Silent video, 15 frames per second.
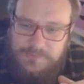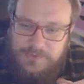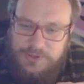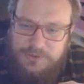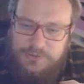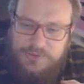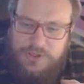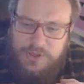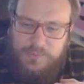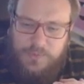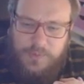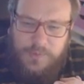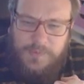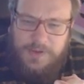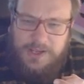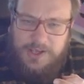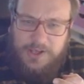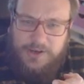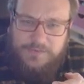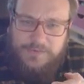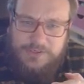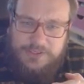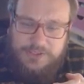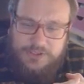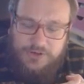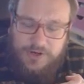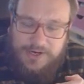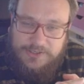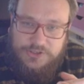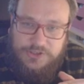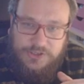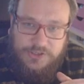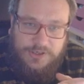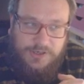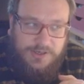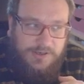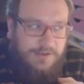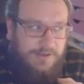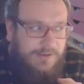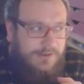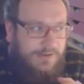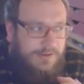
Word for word: also probably kind of a distraction. Like,